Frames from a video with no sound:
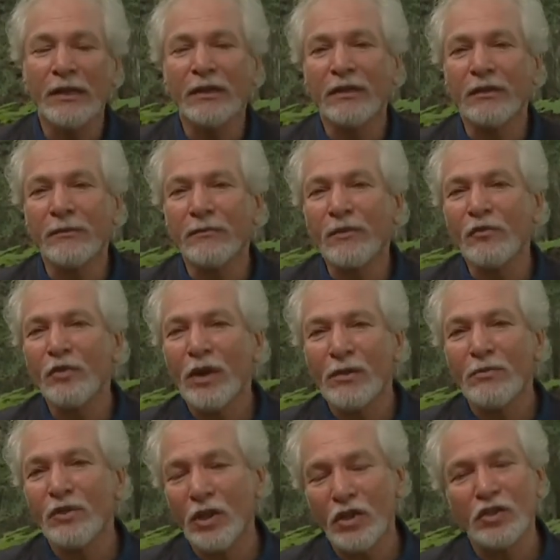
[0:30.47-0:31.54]
Um,
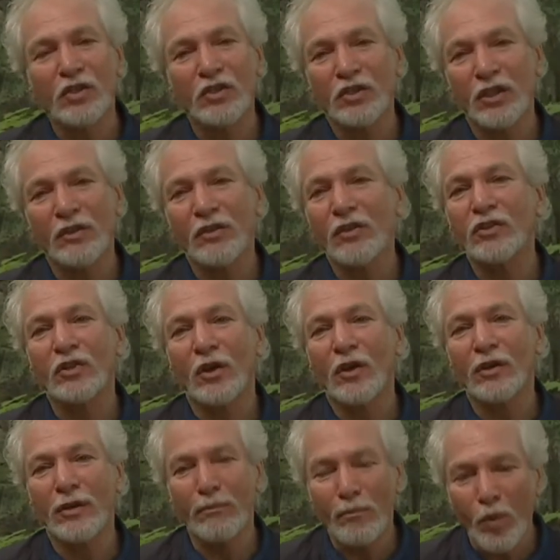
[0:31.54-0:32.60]
recommendations like this
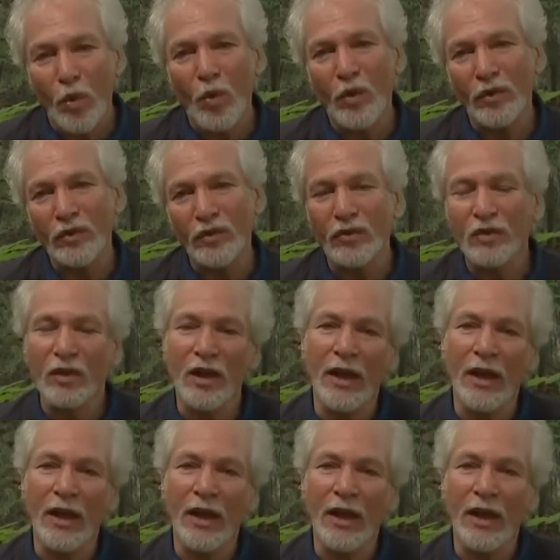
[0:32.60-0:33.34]
are important